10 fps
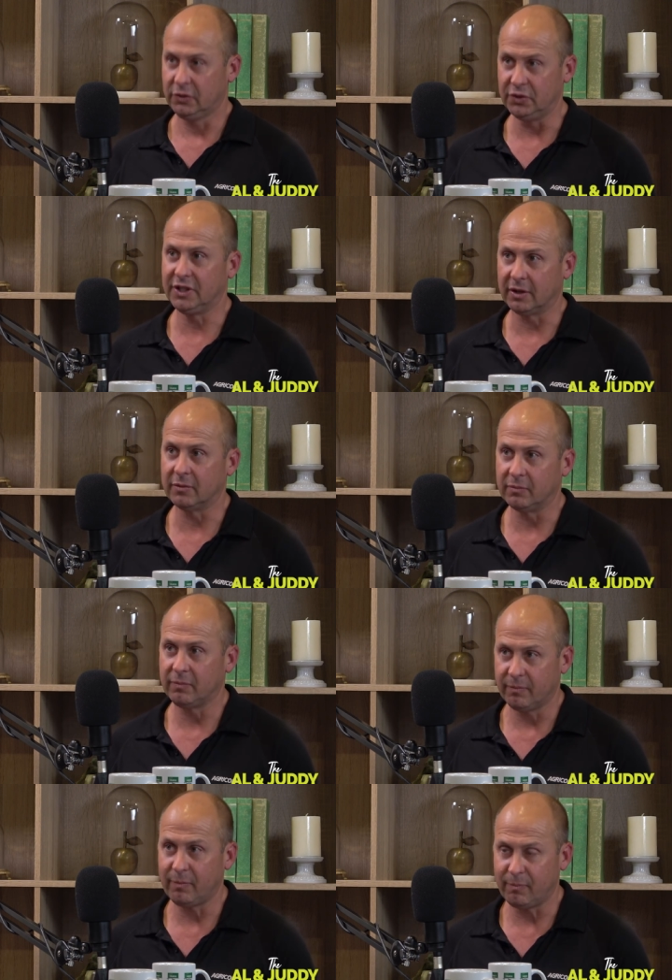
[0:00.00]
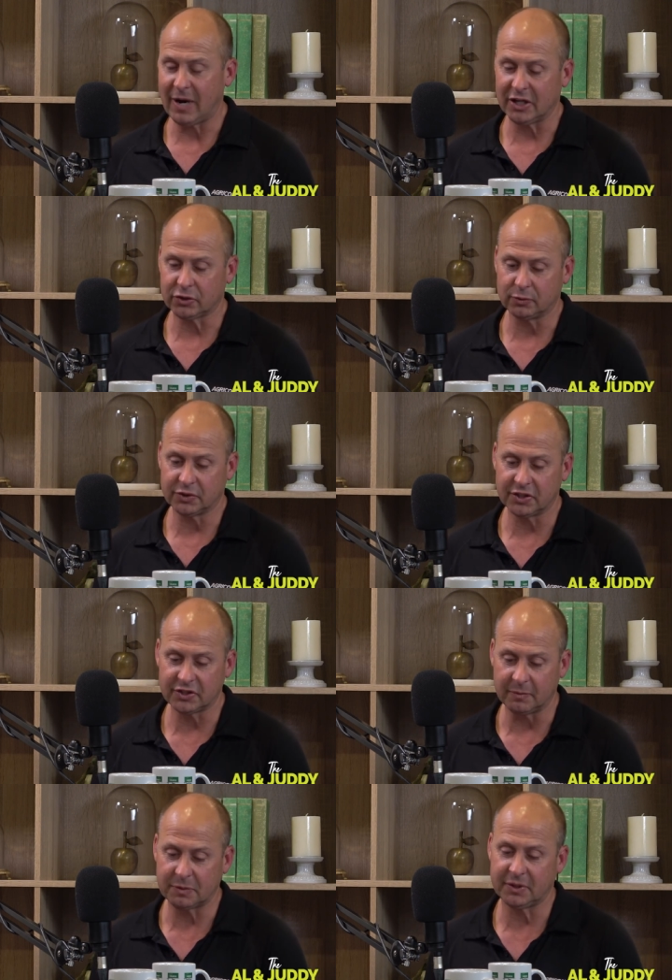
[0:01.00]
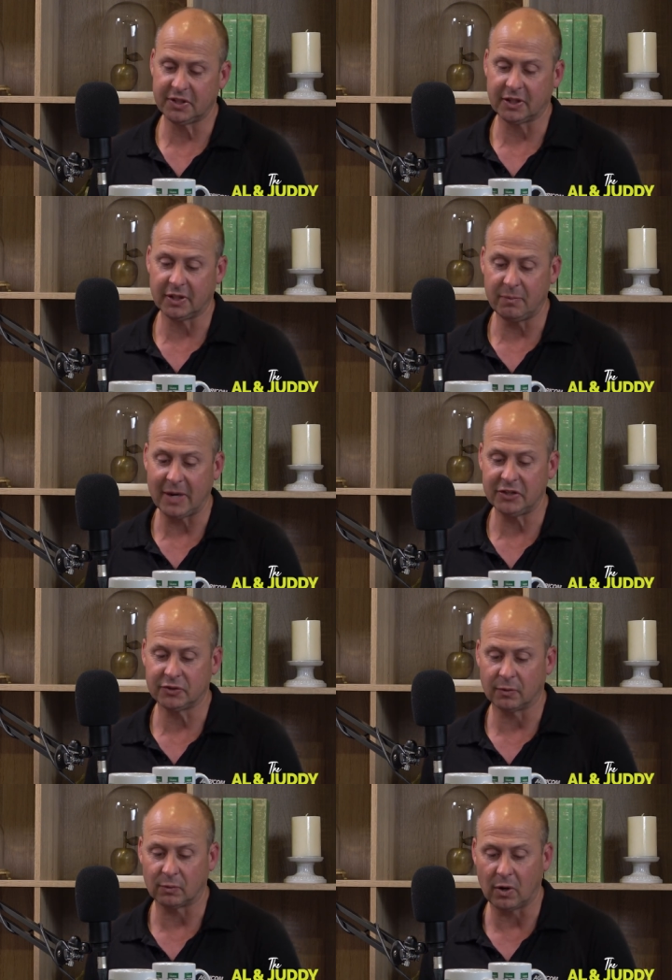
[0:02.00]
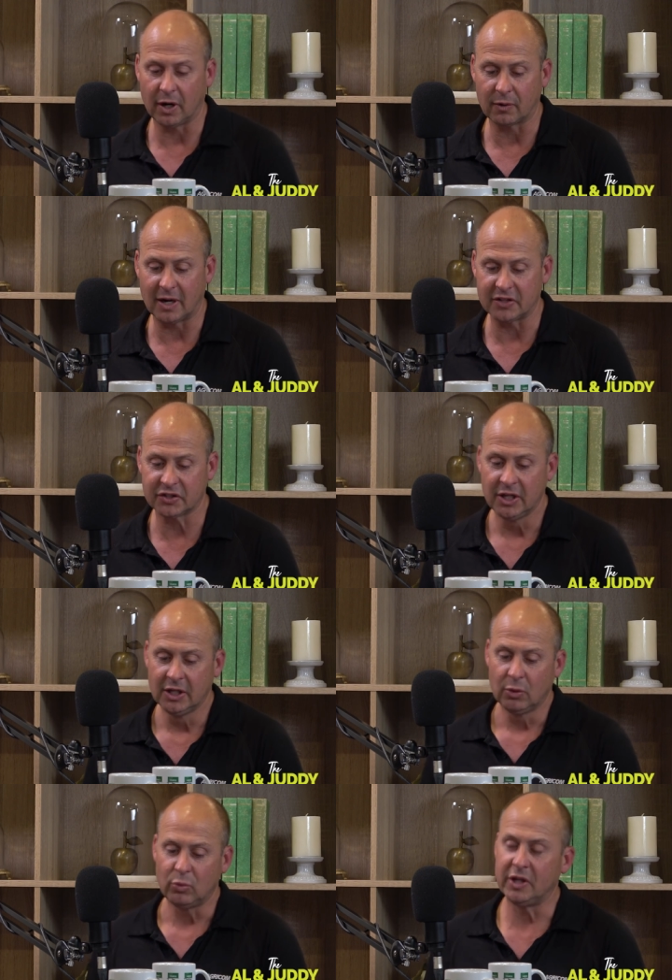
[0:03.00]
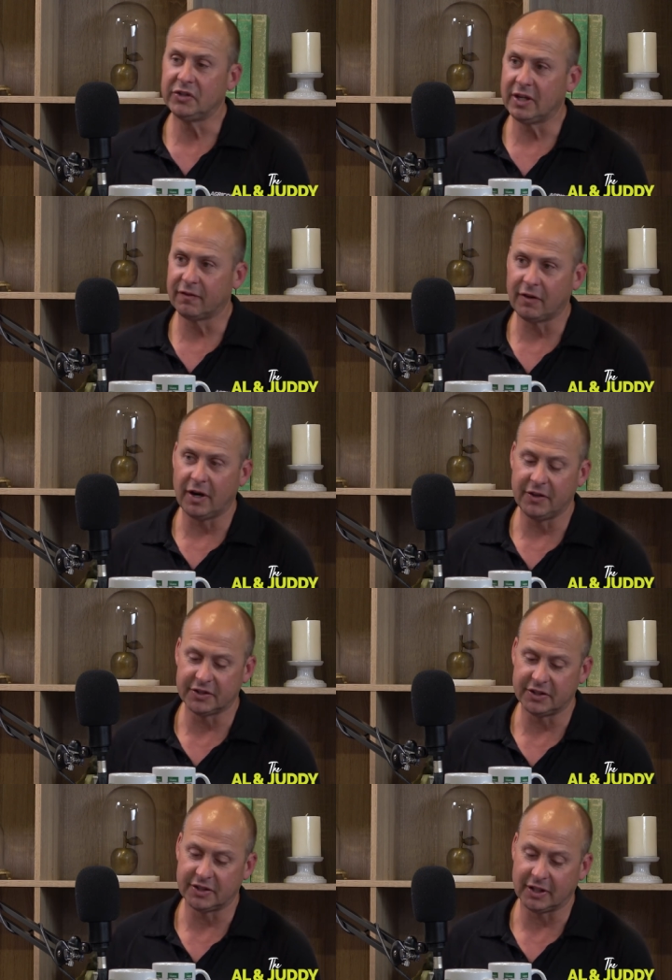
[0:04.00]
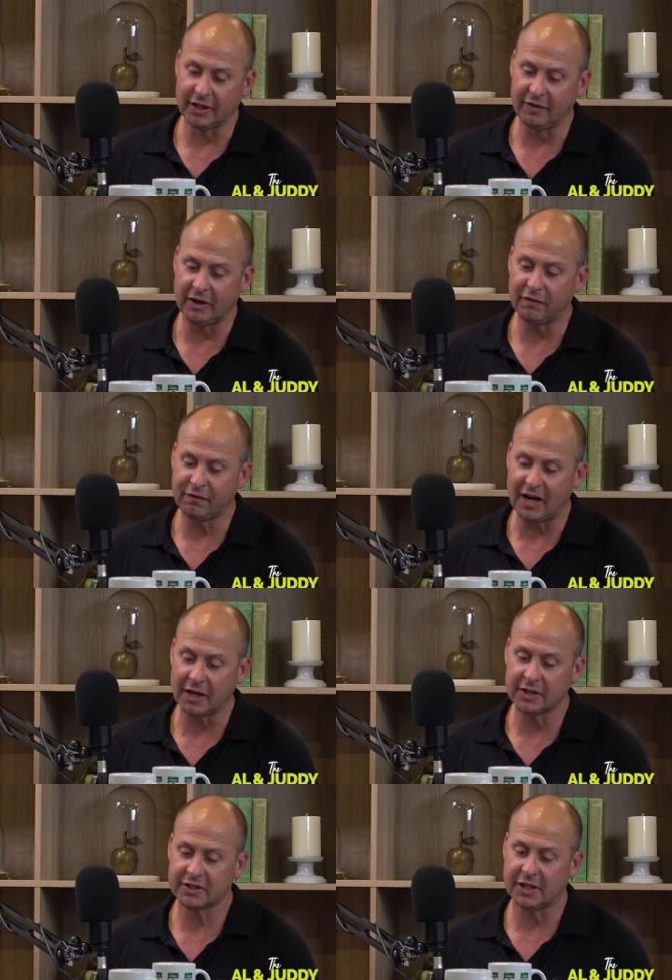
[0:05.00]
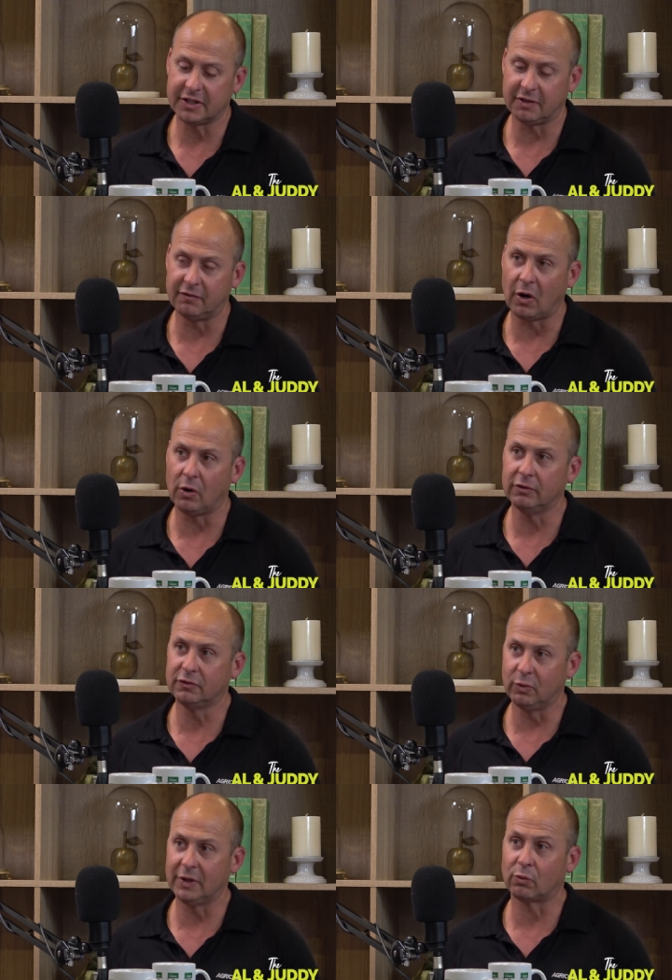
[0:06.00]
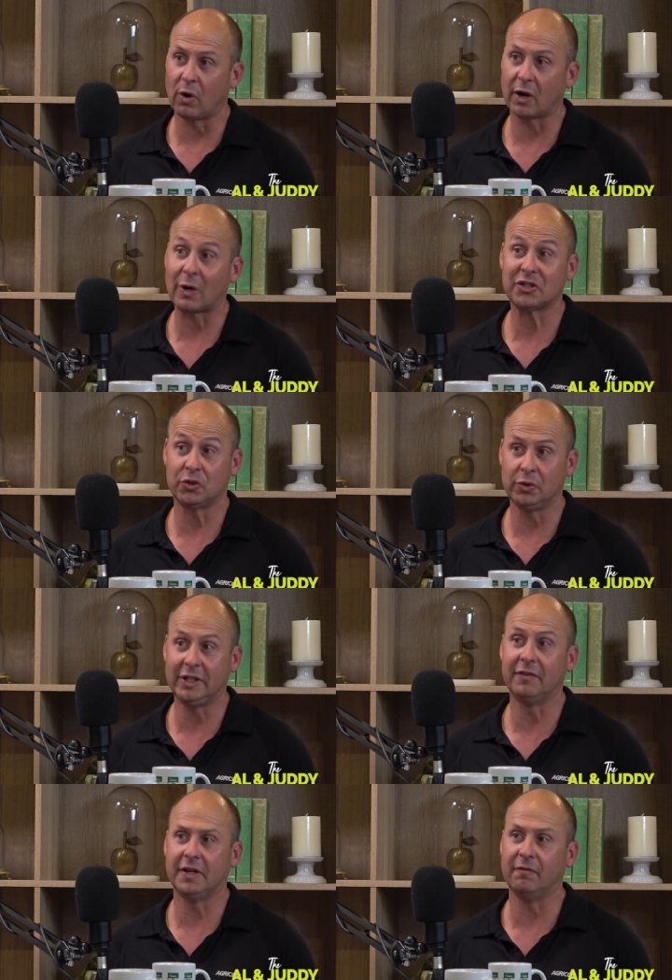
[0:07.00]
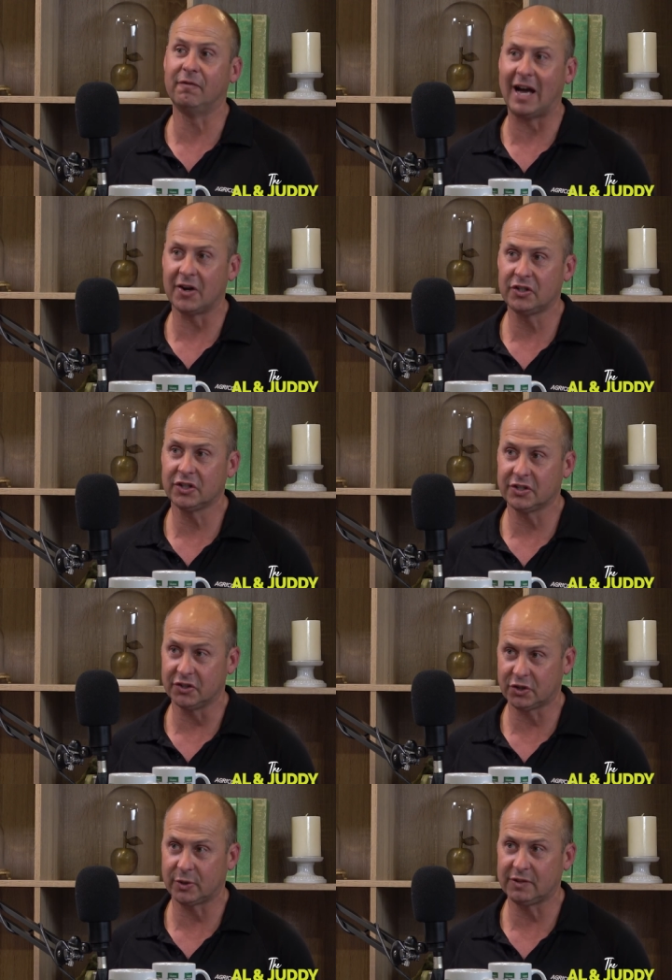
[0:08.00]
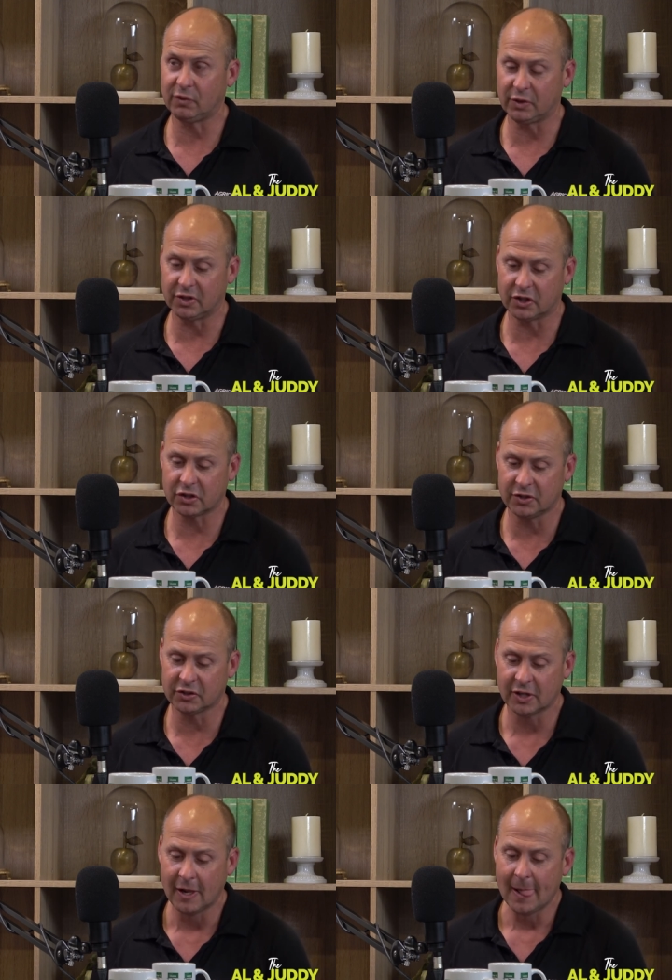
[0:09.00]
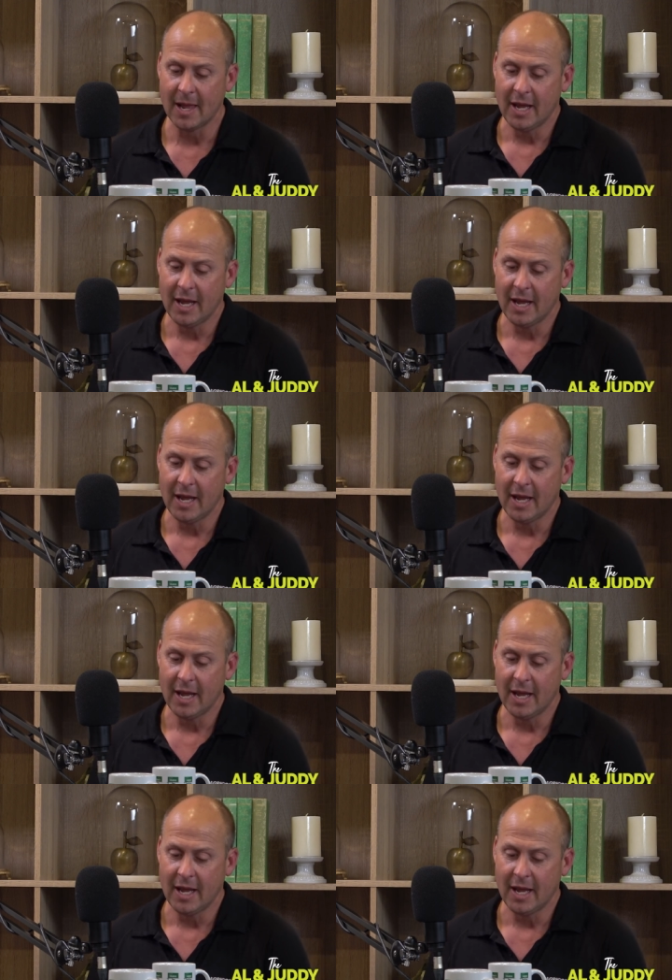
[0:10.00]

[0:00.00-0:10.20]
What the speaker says: New Zealand pastoral systems, particularly based on ryegrass. We identify this as a living fungus that has evolved with ryegrass to give it advantages in stressful conditions.